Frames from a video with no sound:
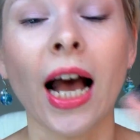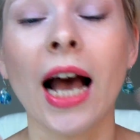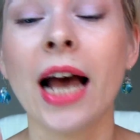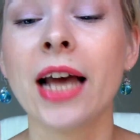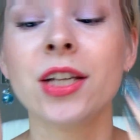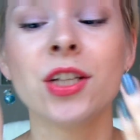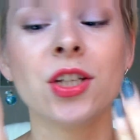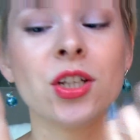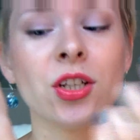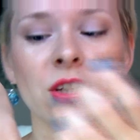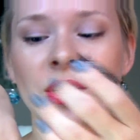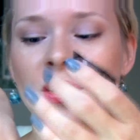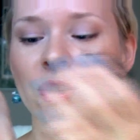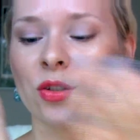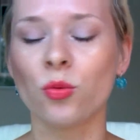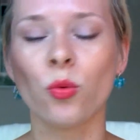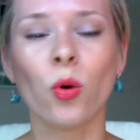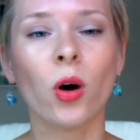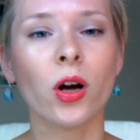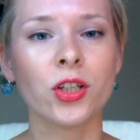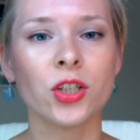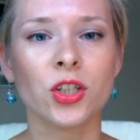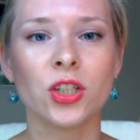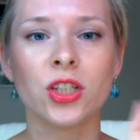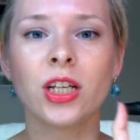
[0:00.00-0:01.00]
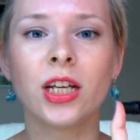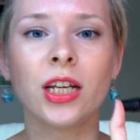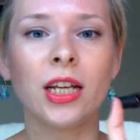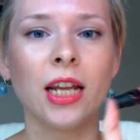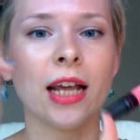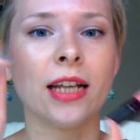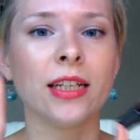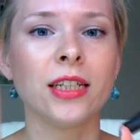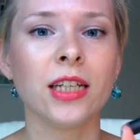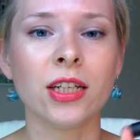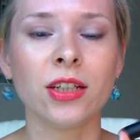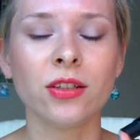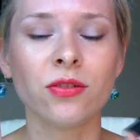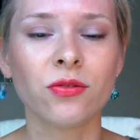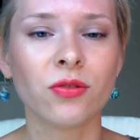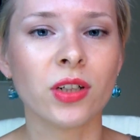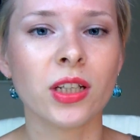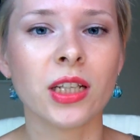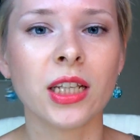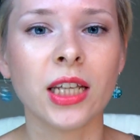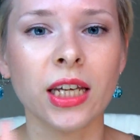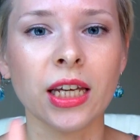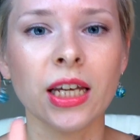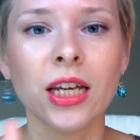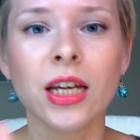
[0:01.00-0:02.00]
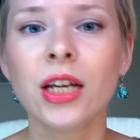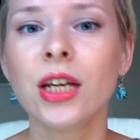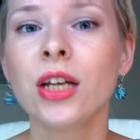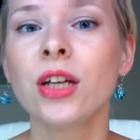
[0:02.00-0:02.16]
I just swatched it. I didn't really